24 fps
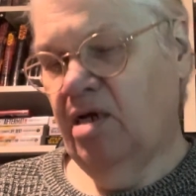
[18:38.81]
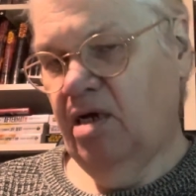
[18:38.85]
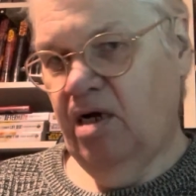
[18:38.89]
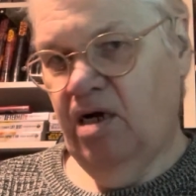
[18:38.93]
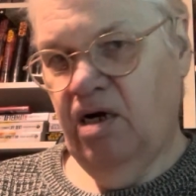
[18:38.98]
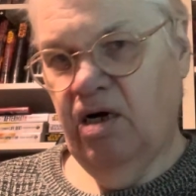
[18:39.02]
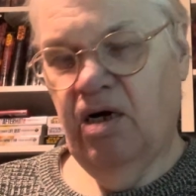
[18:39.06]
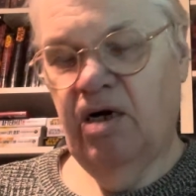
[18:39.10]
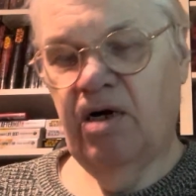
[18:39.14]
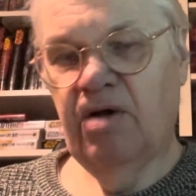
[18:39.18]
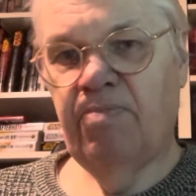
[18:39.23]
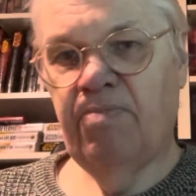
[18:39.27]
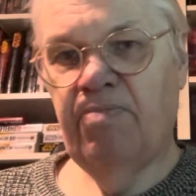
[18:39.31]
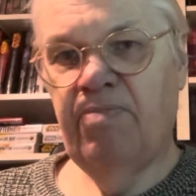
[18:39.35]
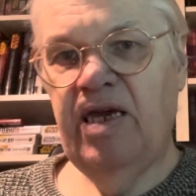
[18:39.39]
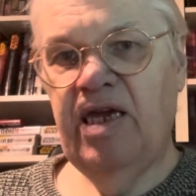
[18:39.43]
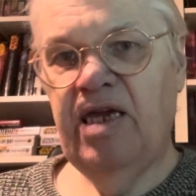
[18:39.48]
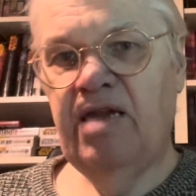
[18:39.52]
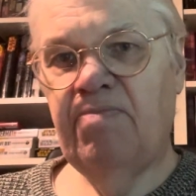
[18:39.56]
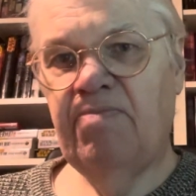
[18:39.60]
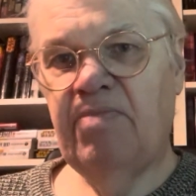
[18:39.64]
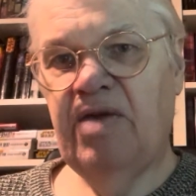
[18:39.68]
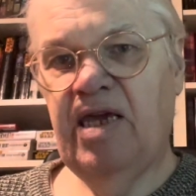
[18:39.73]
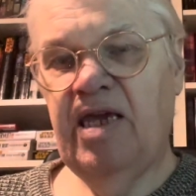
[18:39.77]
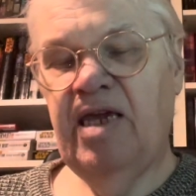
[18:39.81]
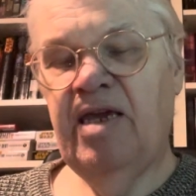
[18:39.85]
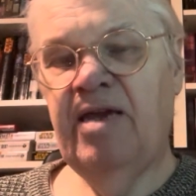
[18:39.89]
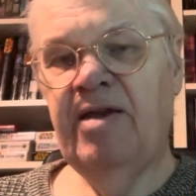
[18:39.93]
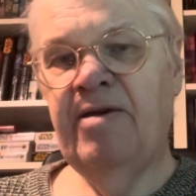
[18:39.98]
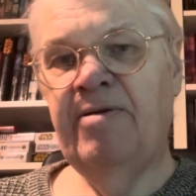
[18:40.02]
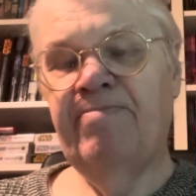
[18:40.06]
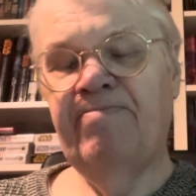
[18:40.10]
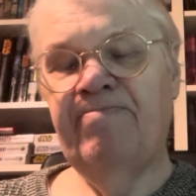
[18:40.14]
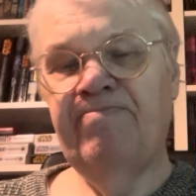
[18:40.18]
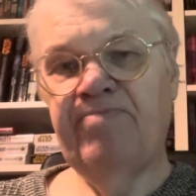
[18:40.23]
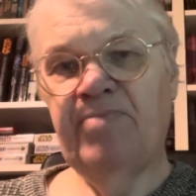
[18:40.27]
God made me.
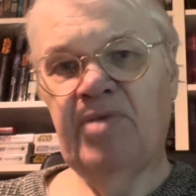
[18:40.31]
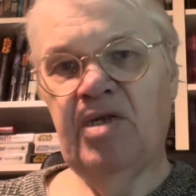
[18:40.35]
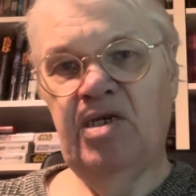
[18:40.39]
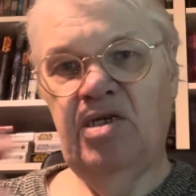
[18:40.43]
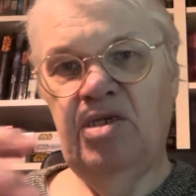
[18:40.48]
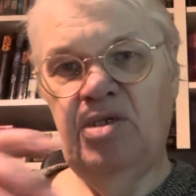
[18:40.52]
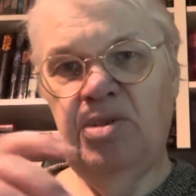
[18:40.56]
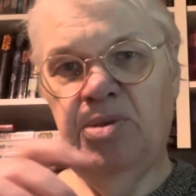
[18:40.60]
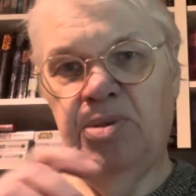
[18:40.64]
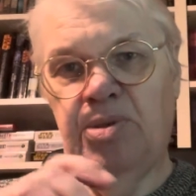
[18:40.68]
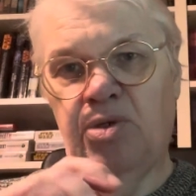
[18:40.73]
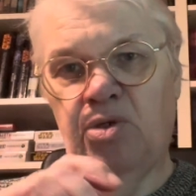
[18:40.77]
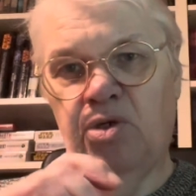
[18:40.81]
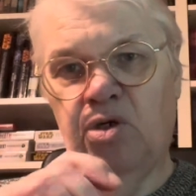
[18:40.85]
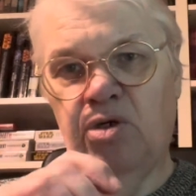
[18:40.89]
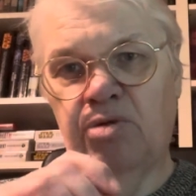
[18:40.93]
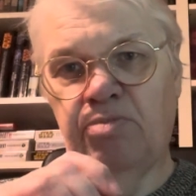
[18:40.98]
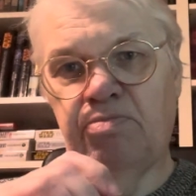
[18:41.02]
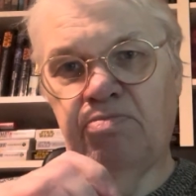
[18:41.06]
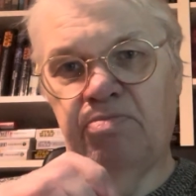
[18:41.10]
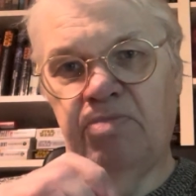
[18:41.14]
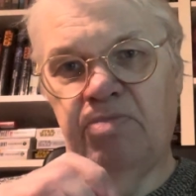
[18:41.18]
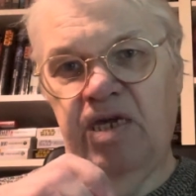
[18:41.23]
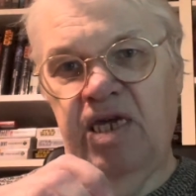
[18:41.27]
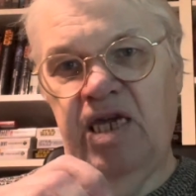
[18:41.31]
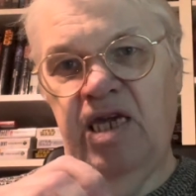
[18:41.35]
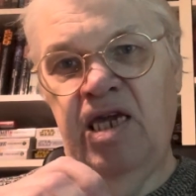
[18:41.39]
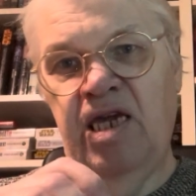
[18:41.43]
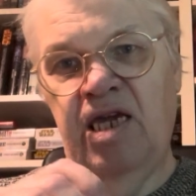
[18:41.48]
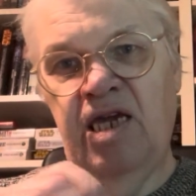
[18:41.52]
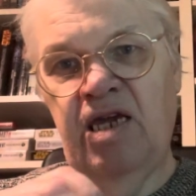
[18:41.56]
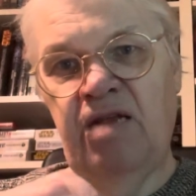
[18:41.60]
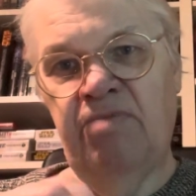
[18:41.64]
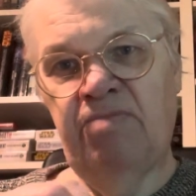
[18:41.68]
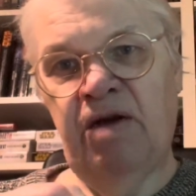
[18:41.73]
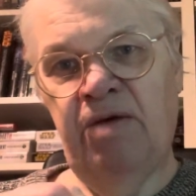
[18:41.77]
He formed me
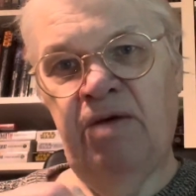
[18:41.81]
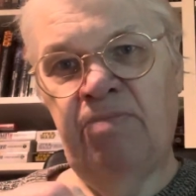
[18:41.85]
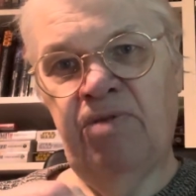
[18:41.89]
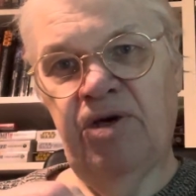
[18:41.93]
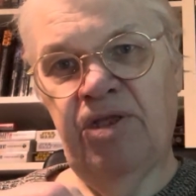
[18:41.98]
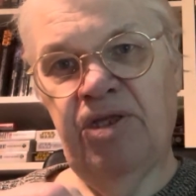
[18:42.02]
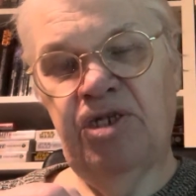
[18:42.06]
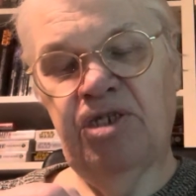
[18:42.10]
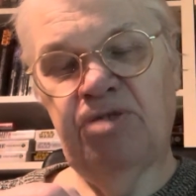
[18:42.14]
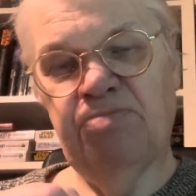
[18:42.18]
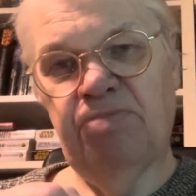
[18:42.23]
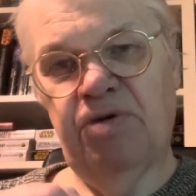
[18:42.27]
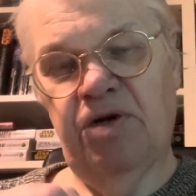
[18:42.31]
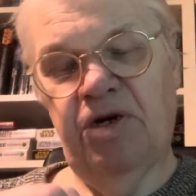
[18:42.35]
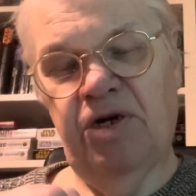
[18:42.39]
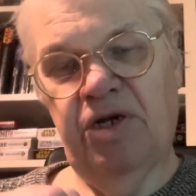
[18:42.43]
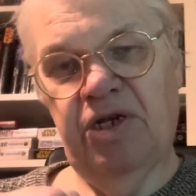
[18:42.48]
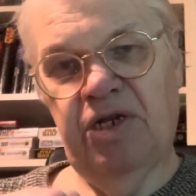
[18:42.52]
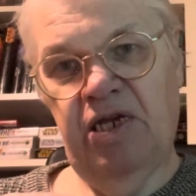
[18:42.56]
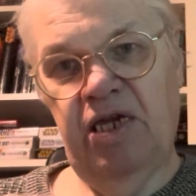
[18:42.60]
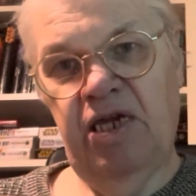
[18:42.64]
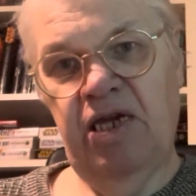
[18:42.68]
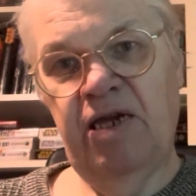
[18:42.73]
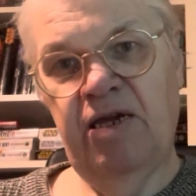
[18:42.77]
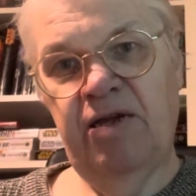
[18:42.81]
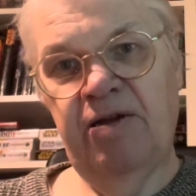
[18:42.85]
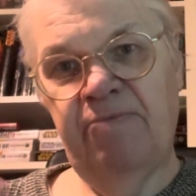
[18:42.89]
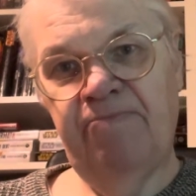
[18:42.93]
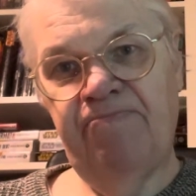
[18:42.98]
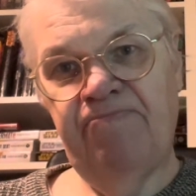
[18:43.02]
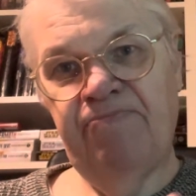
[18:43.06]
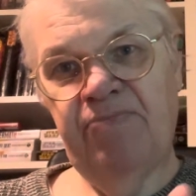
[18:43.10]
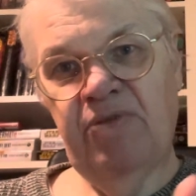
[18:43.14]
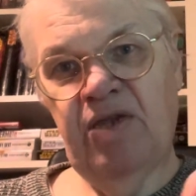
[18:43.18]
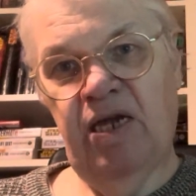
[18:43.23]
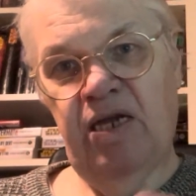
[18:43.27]
in my mother's body,
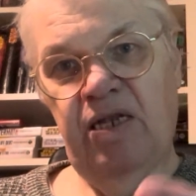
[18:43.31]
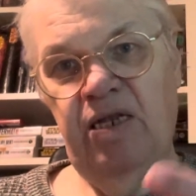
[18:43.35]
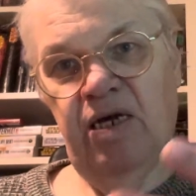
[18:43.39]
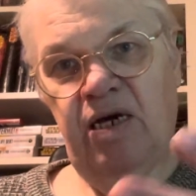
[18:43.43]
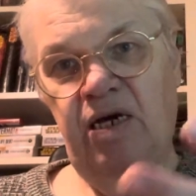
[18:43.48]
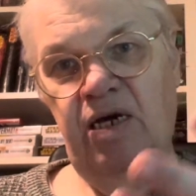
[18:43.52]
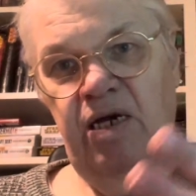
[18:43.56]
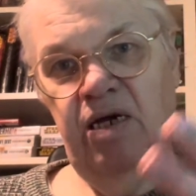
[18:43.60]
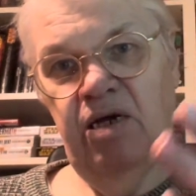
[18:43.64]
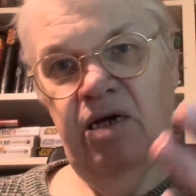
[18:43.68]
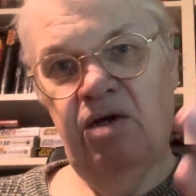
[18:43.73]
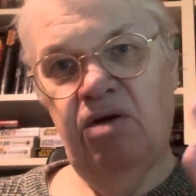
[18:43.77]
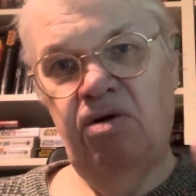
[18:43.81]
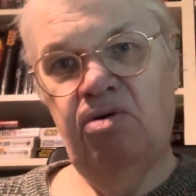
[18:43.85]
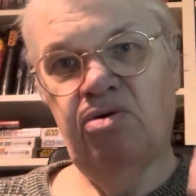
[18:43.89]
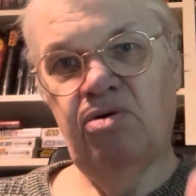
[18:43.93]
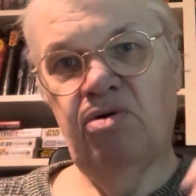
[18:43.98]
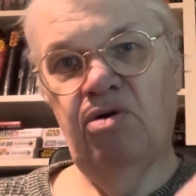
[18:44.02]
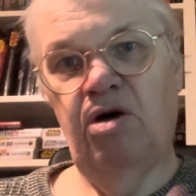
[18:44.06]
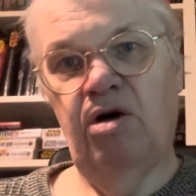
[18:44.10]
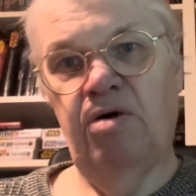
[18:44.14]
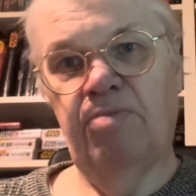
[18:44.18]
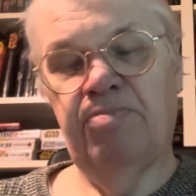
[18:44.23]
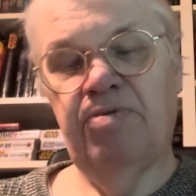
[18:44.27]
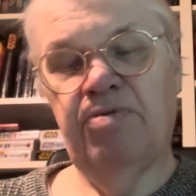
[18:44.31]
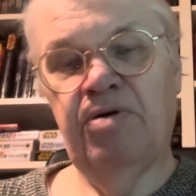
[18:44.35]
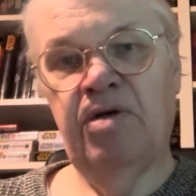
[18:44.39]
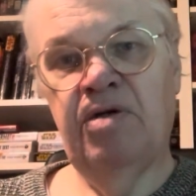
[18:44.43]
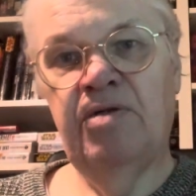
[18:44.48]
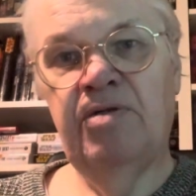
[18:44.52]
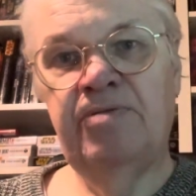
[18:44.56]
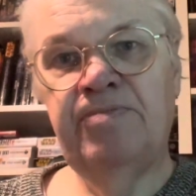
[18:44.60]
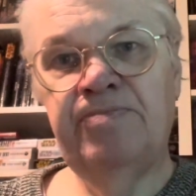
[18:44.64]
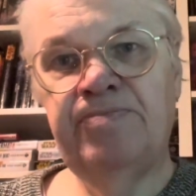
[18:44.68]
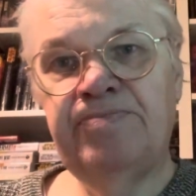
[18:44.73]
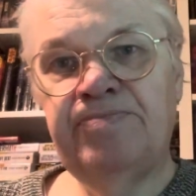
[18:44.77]
and I grew up
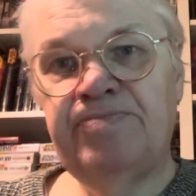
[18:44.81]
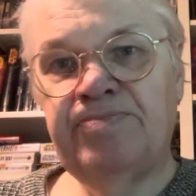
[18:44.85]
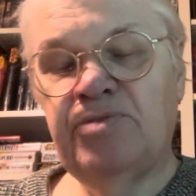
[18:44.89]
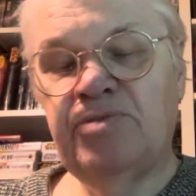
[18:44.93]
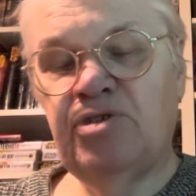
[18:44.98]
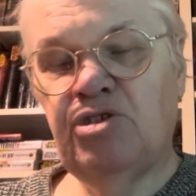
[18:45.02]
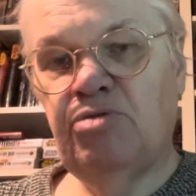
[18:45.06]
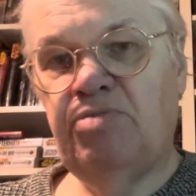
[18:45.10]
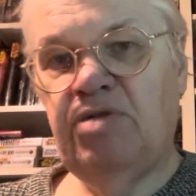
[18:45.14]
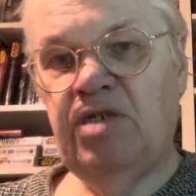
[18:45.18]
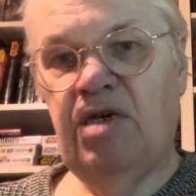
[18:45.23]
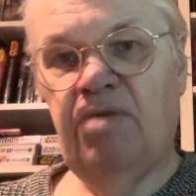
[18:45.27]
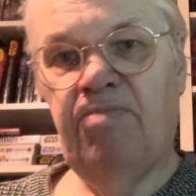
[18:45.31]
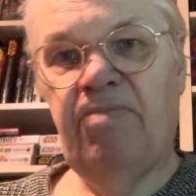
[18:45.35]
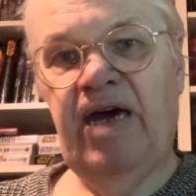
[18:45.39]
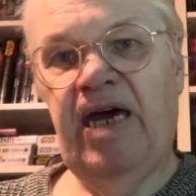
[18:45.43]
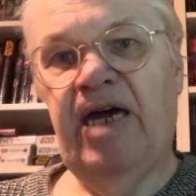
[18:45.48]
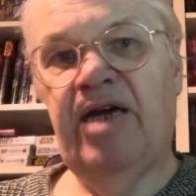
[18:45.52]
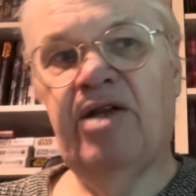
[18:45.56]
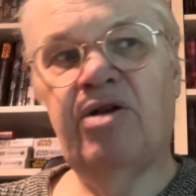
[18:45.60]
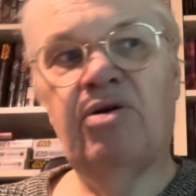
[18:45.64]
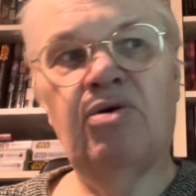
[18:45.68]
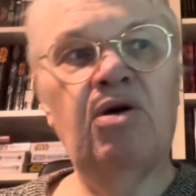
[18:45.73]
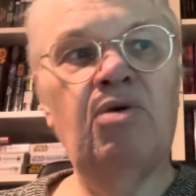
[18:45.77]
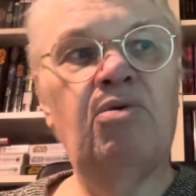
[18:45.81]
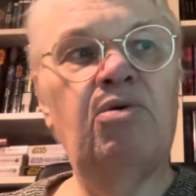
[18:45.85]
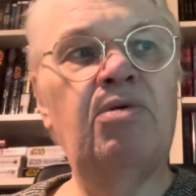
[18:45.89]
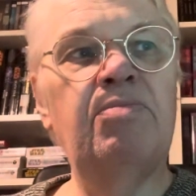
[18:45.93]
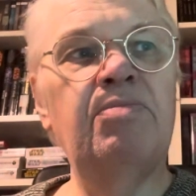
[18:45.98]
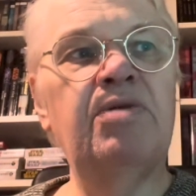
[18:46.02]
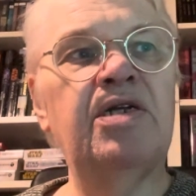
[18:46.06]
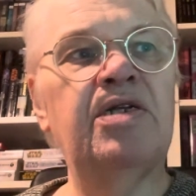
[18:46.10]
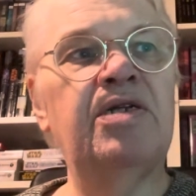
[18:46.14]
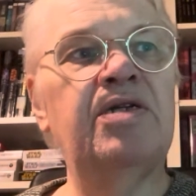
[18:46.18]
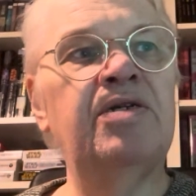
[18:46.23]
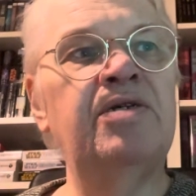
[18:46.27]
to be a man or a
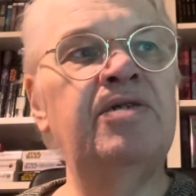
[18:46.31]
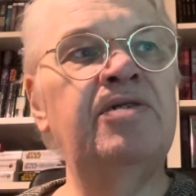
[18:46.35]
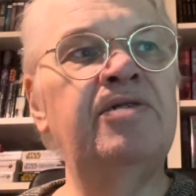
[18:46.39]
woman.